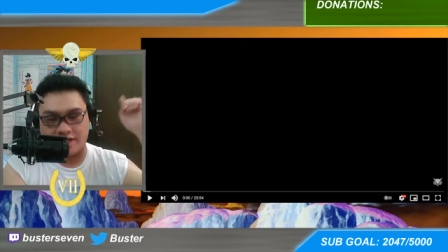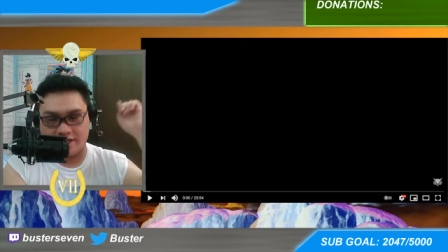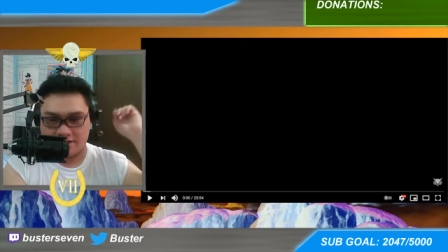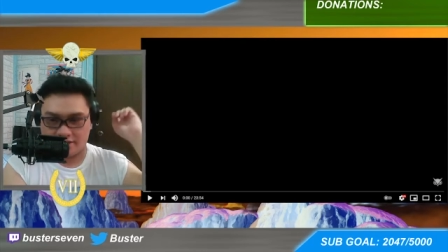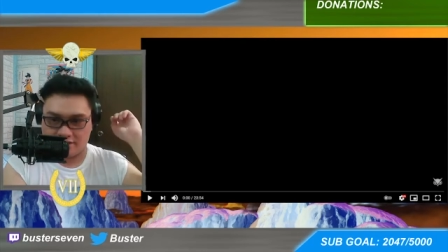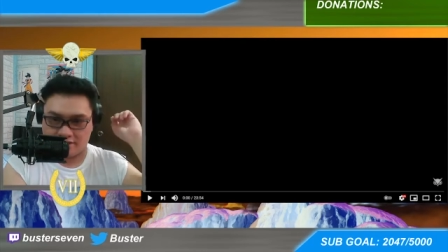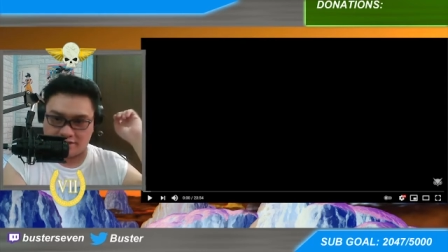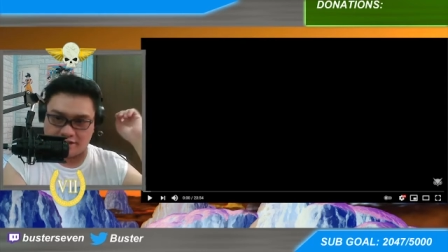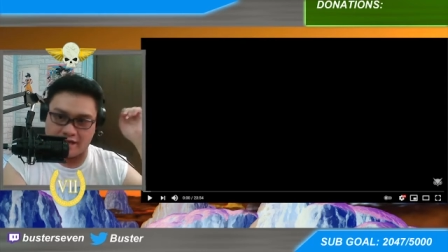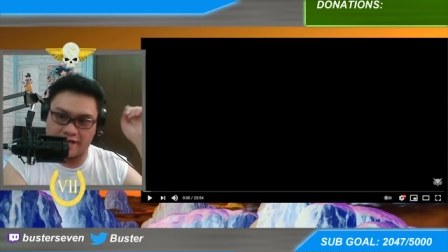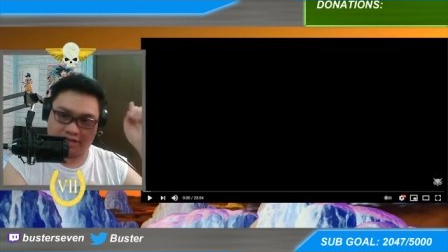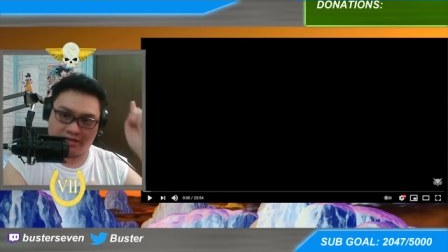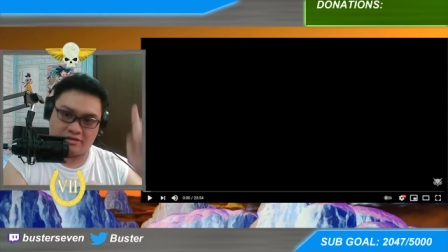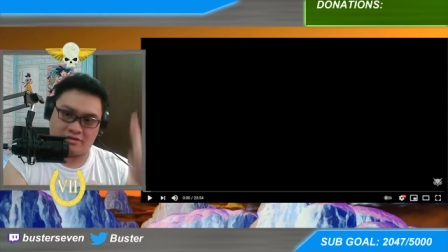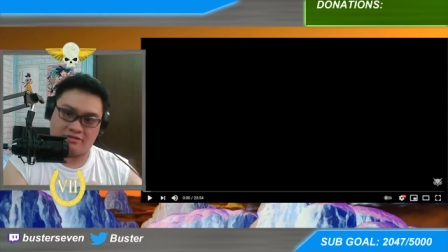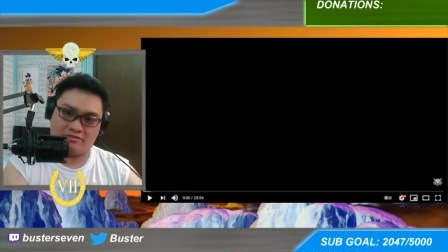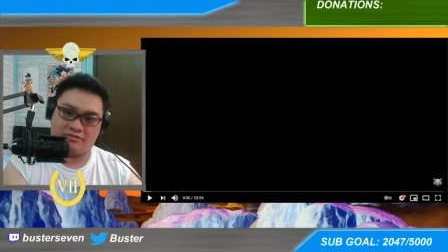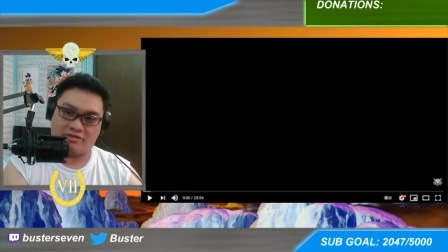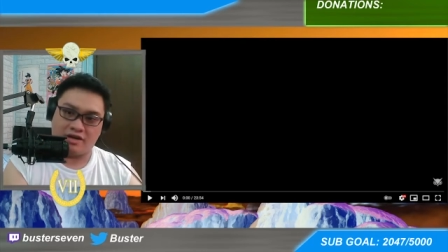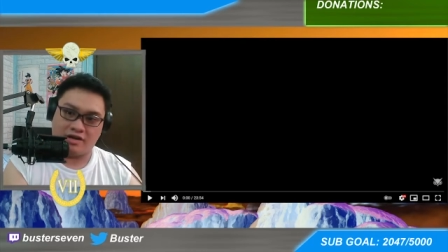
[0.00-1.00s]
Is it
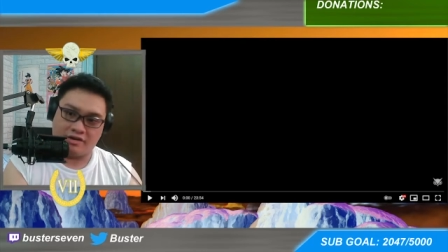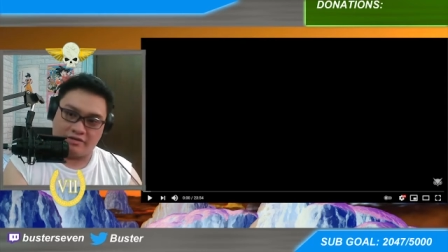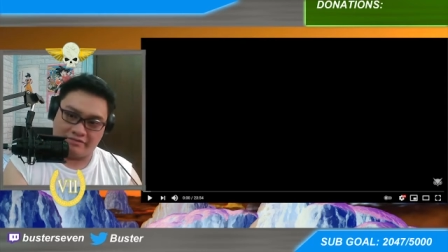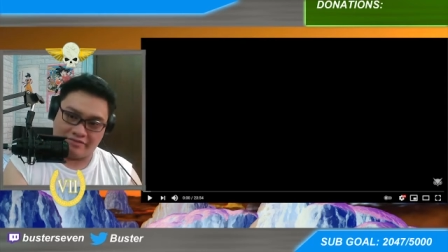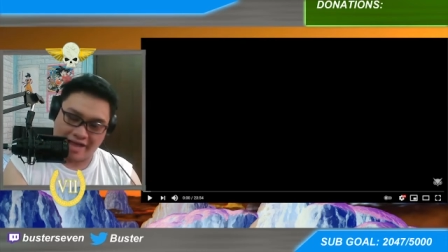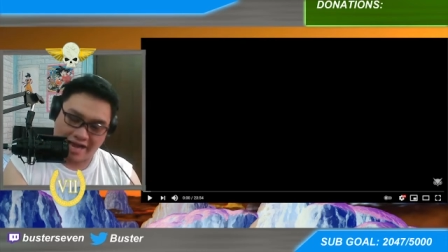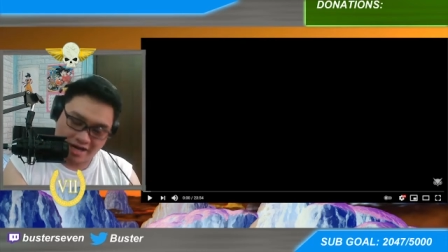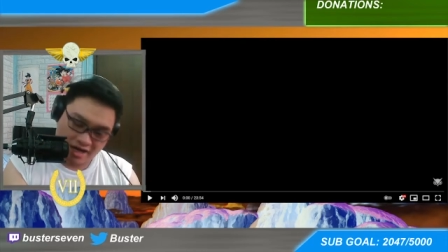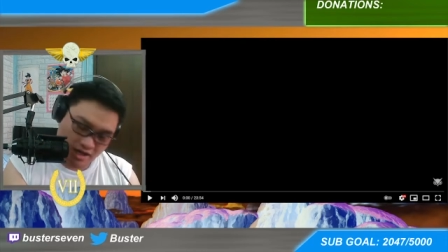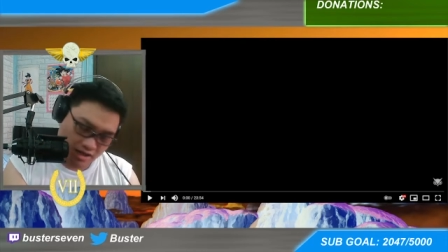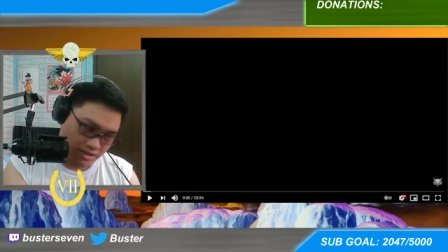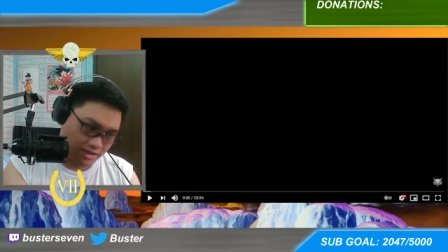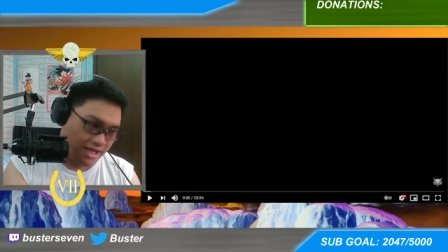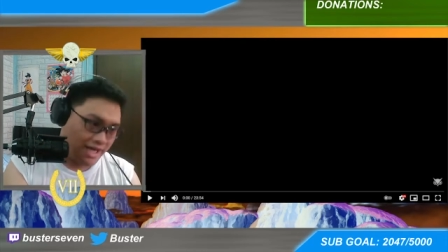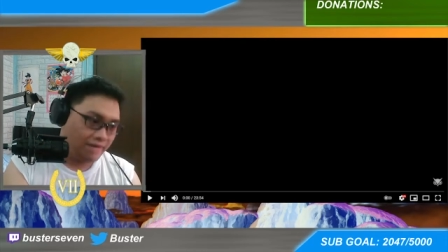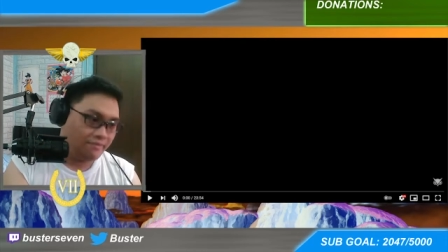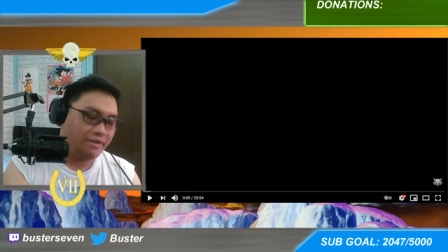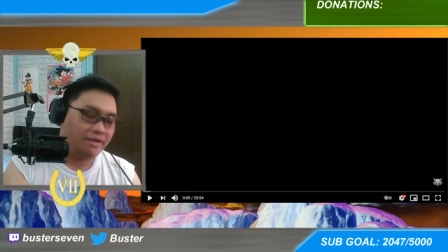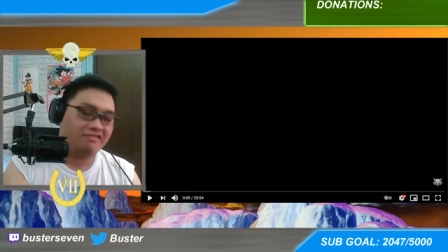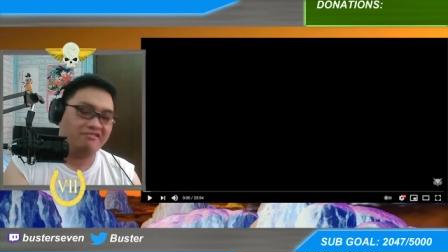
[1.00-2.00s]
either Vanoss
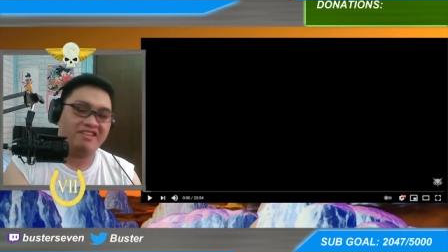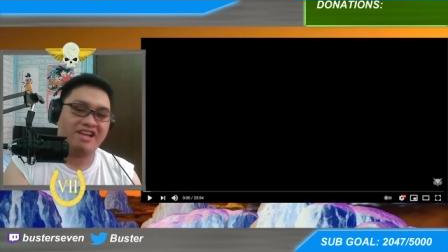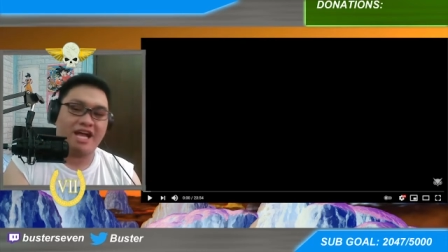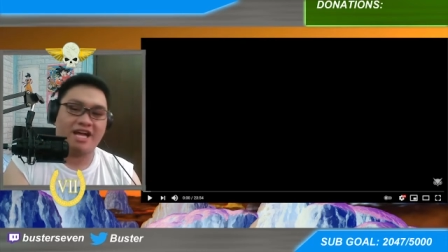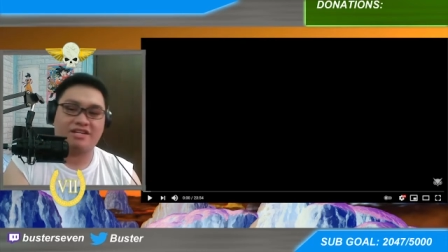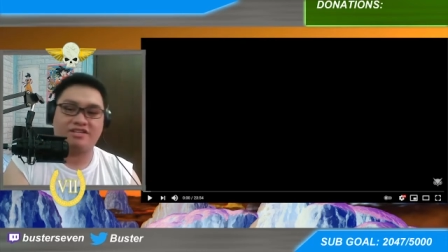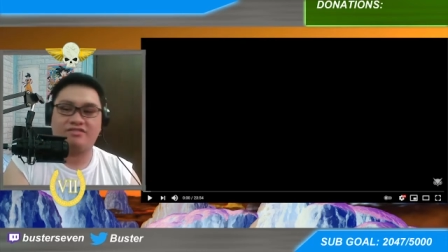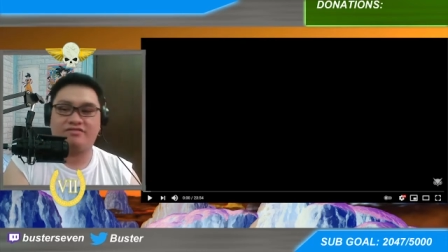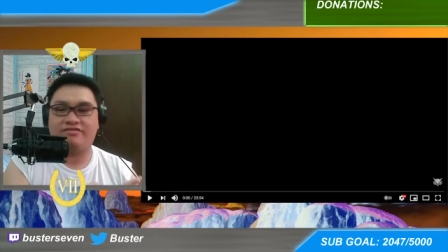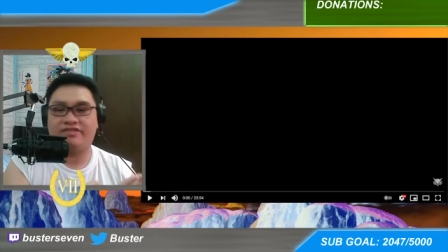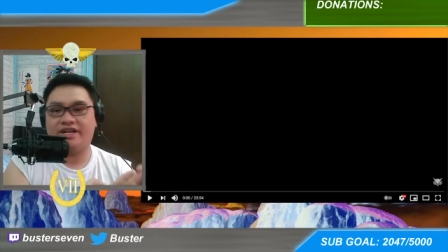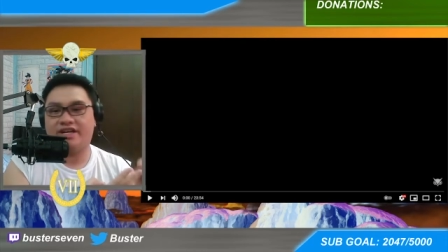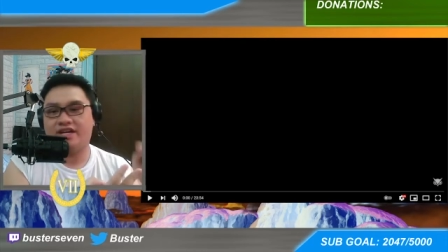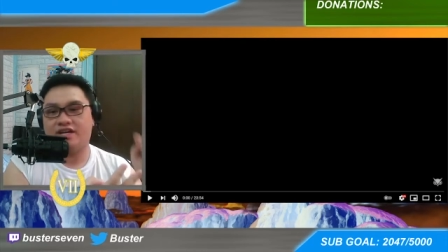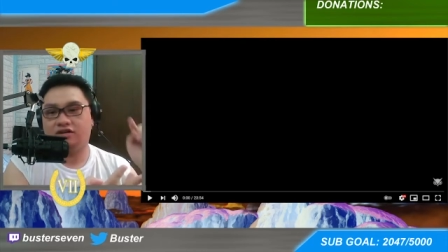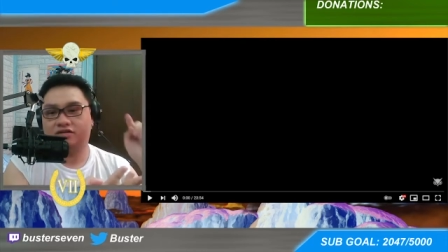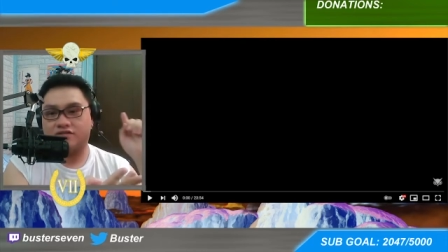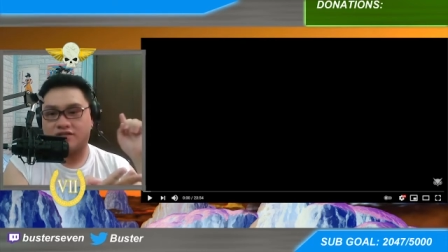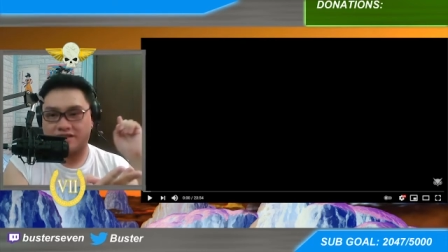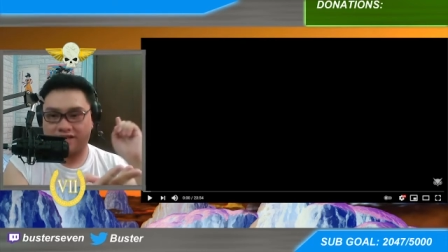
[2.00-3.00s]
Gaming reaction videos,